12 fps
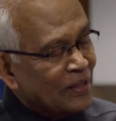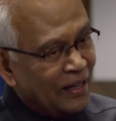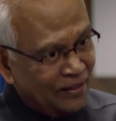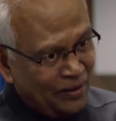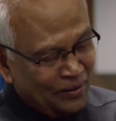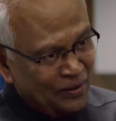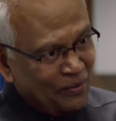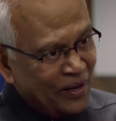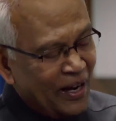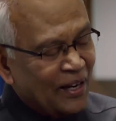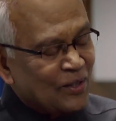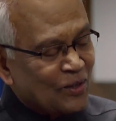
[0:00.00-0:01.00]
and on the
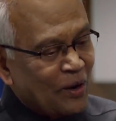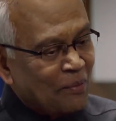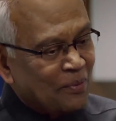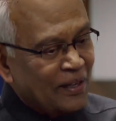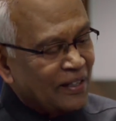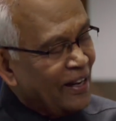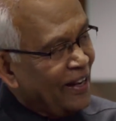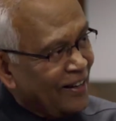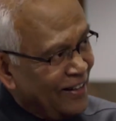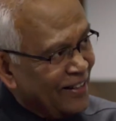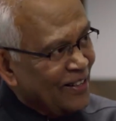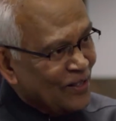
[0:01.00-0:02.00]
way I stopped at a
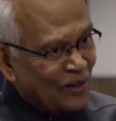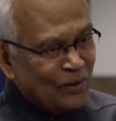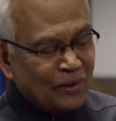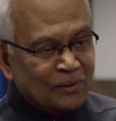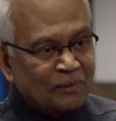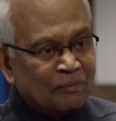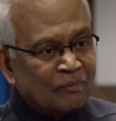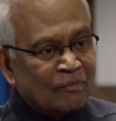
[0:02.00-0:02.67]
haircutting salon.